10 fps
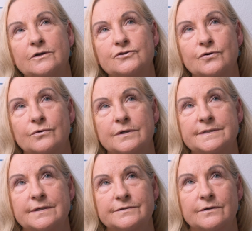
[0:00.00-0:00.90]

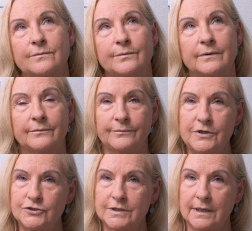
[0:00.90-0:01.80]
Taurus, so we're
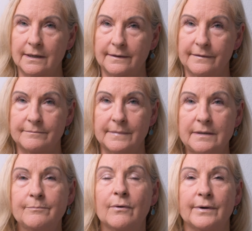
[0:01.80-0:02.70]
reaching kind of the
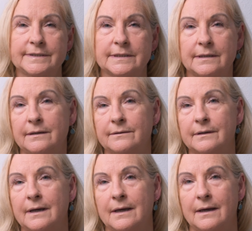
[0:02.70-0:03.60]
midpoint
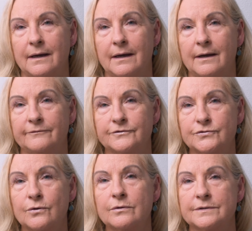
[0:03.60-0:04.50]
here of
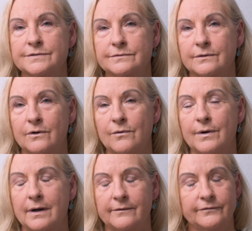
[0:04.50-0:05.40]

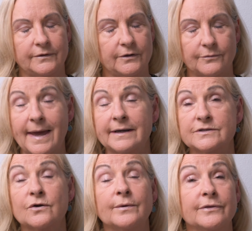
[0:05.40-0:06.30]

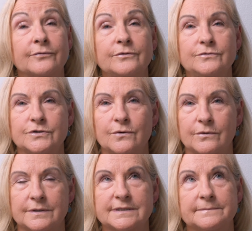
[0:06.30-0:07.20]
Uranus going through
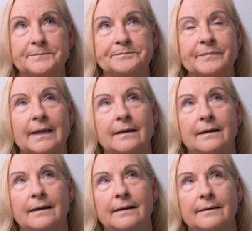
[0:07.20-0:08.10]
Taurus.
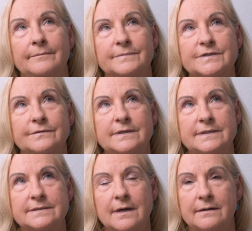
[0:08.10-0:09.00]
So
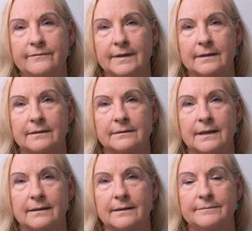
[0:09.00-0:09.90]
this is kind of like
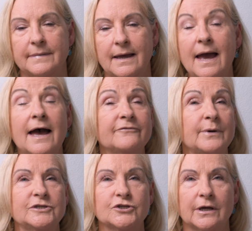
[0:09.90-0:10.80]
a
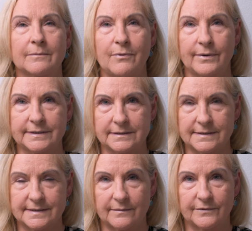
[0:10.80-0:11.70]
halfway checkpoint
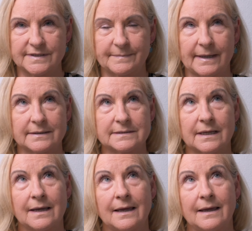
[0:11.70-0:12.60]
in some respects,